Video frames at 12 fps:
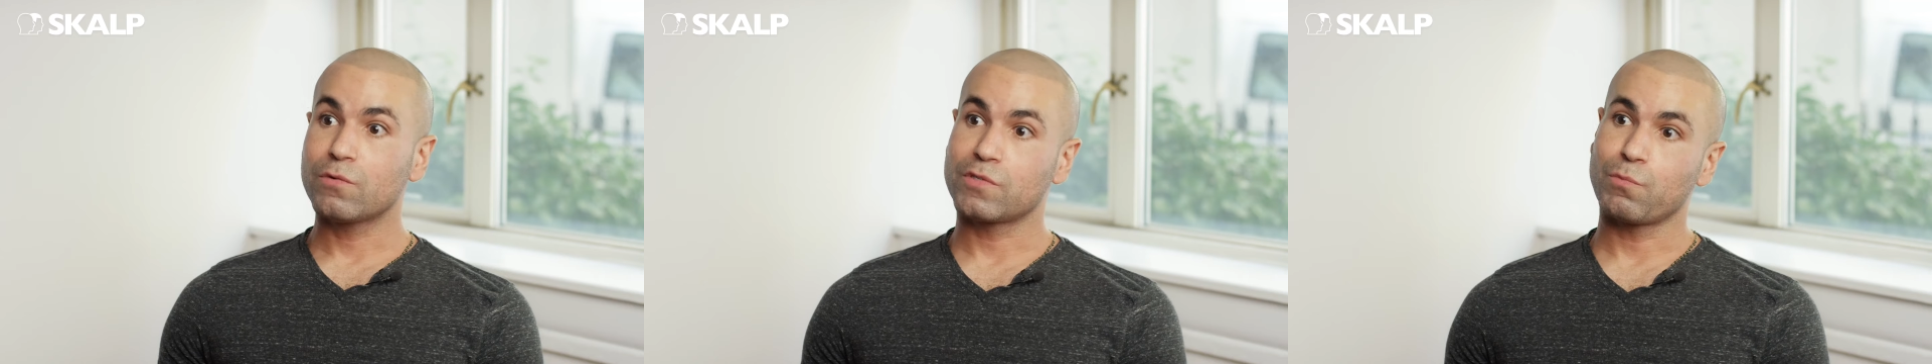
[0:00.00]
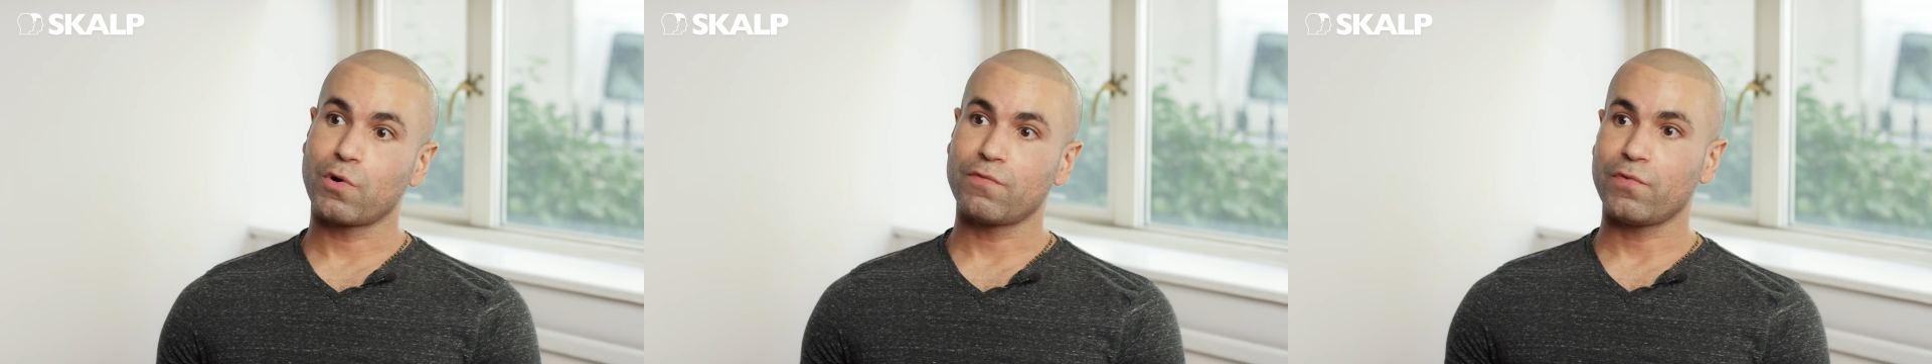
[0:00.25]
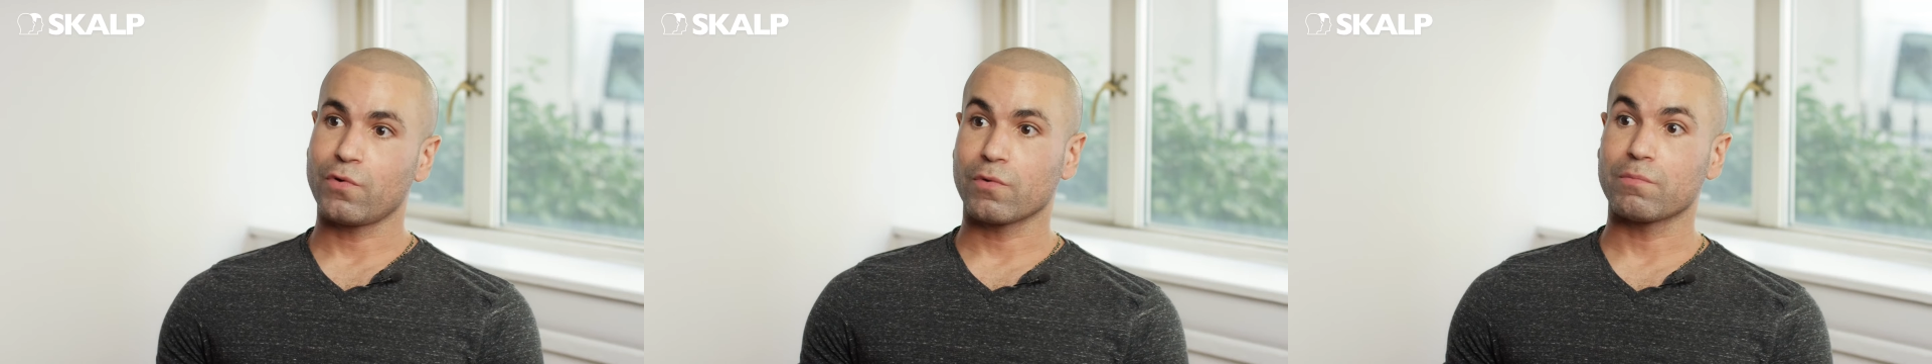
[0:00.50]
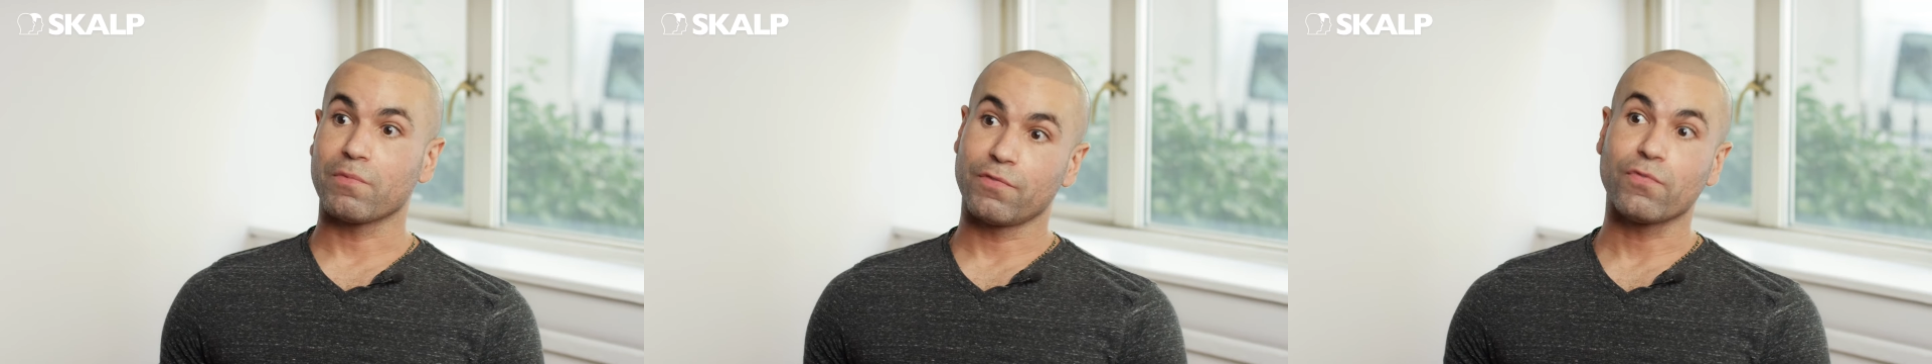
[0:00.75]
it was more
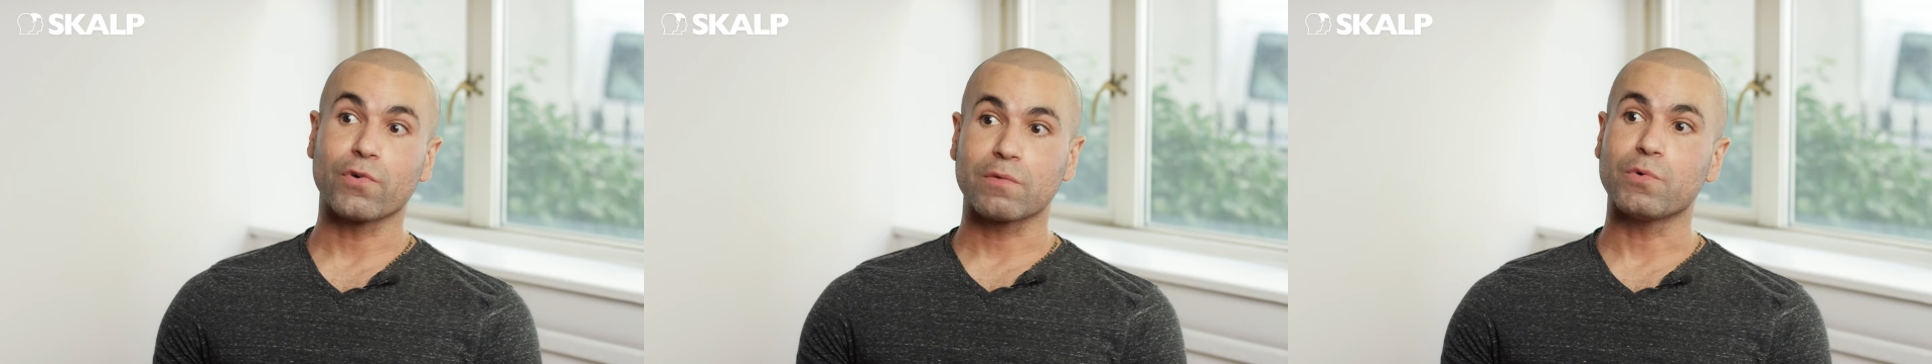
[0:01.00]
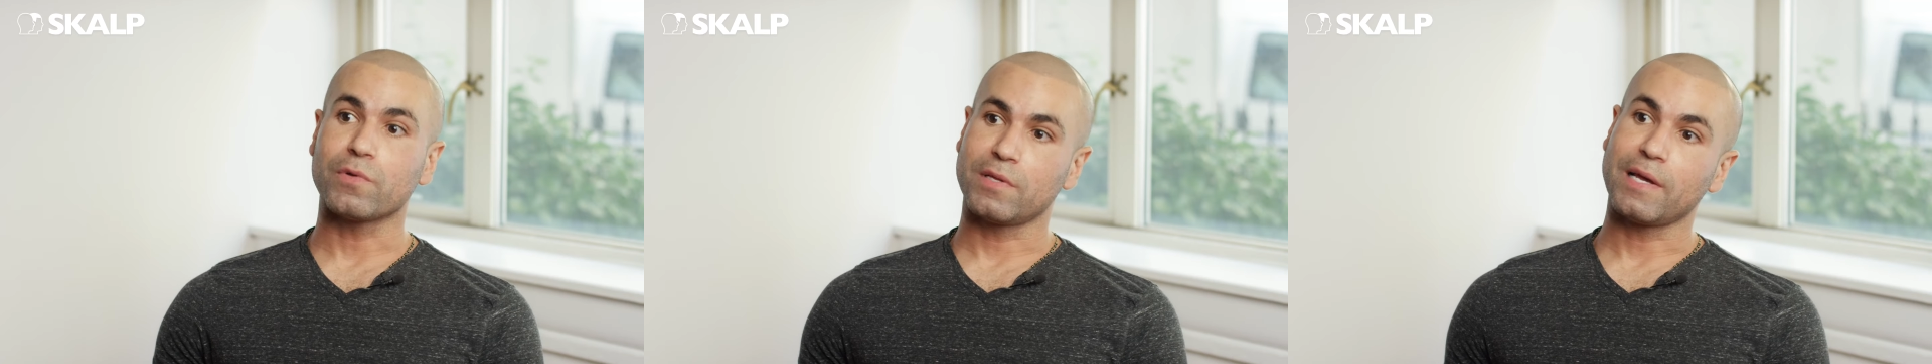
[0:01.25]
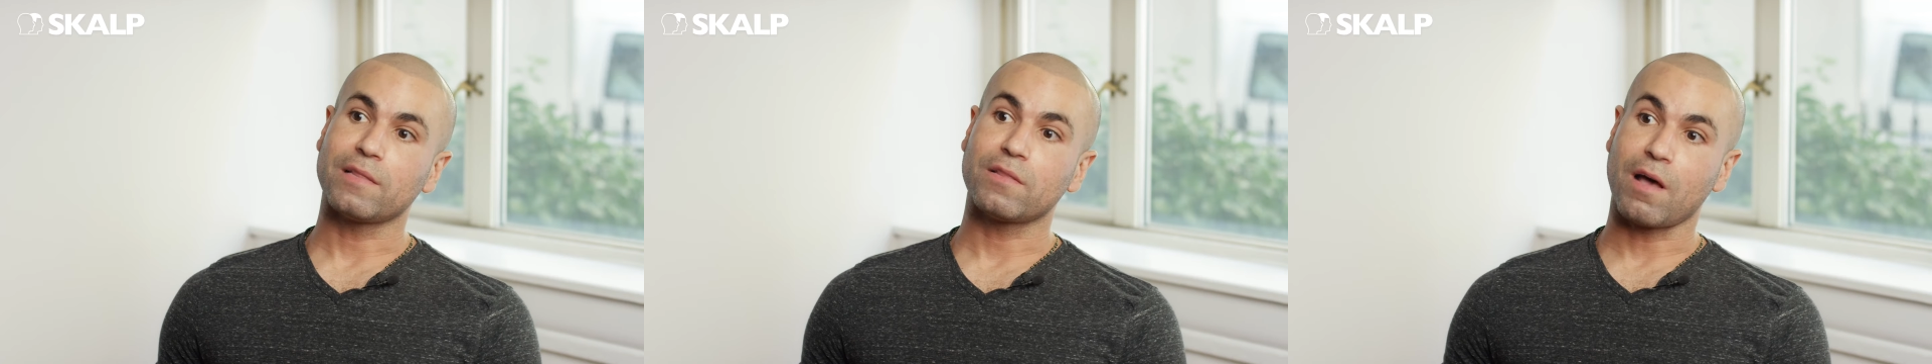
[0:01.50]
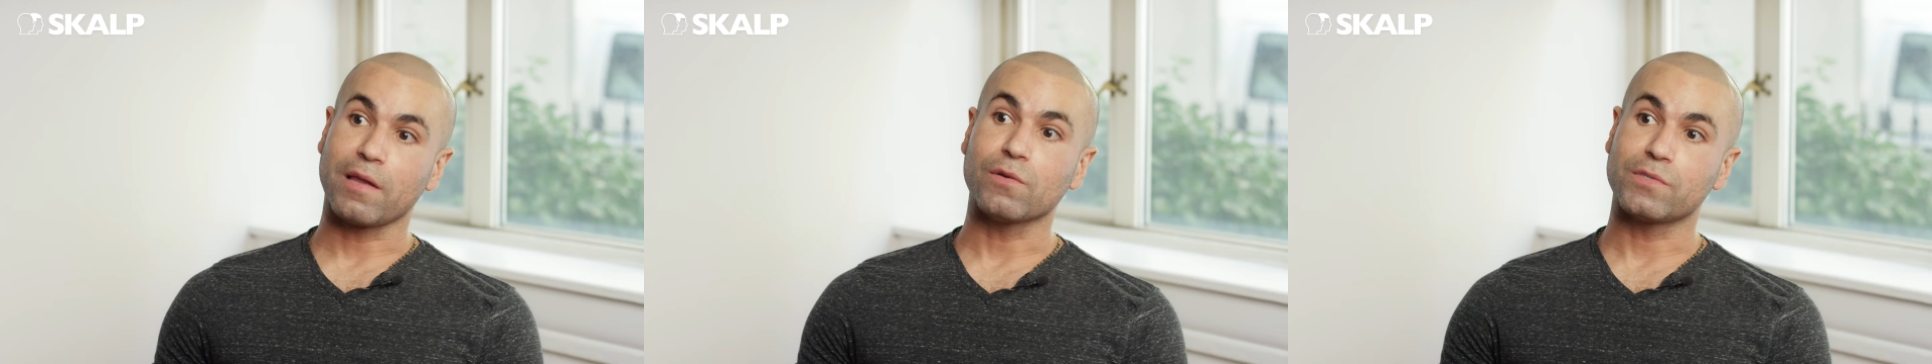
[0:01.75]
affordable than I
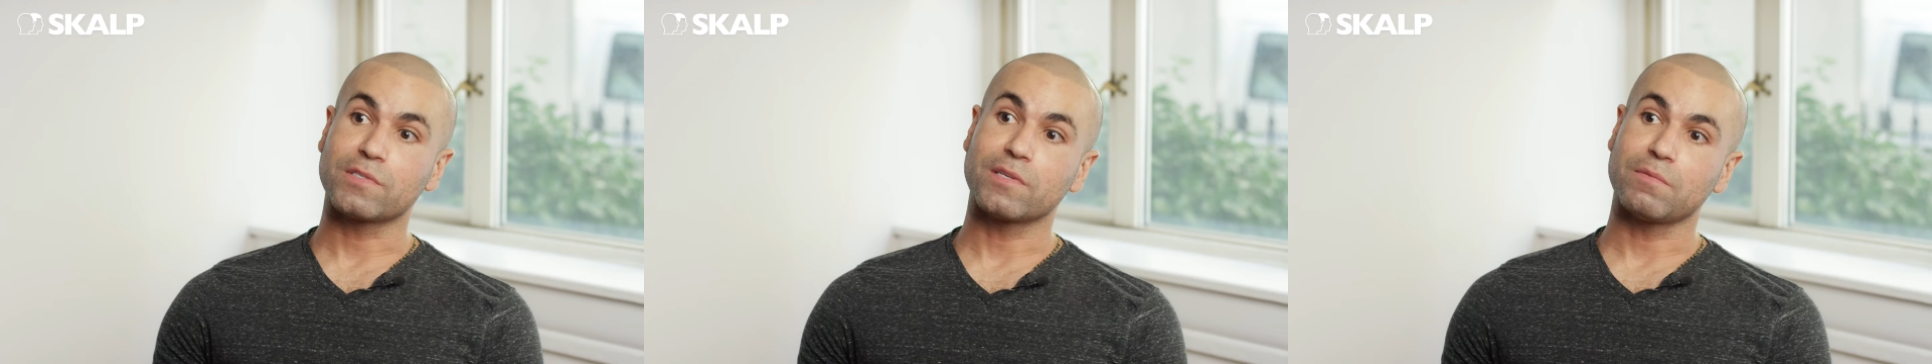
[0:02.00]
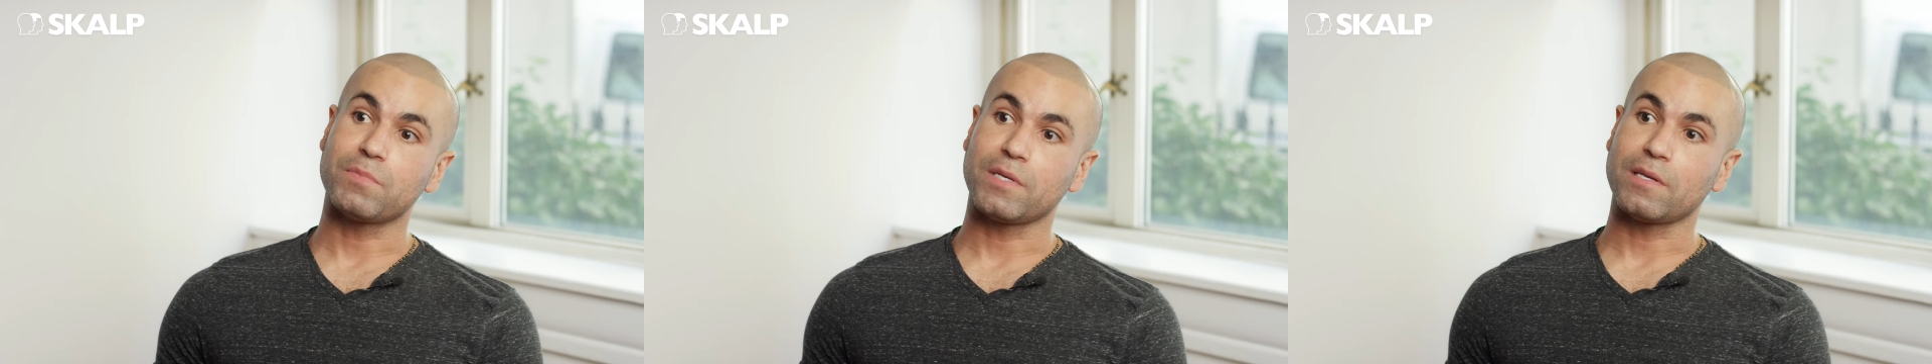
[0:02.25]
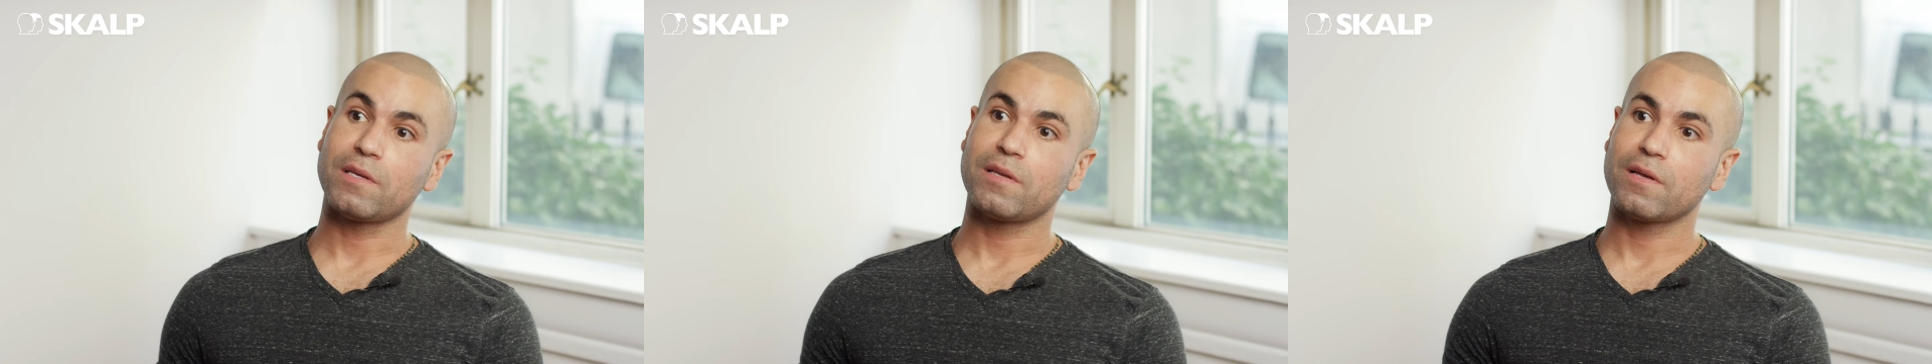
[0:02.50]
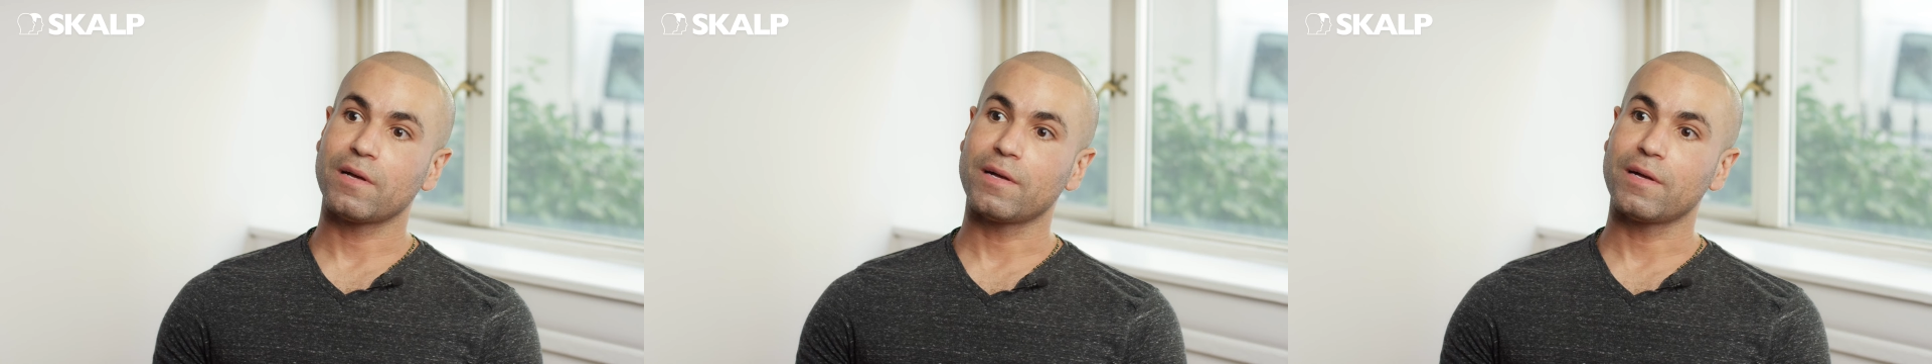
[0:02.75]
thought it was going to be.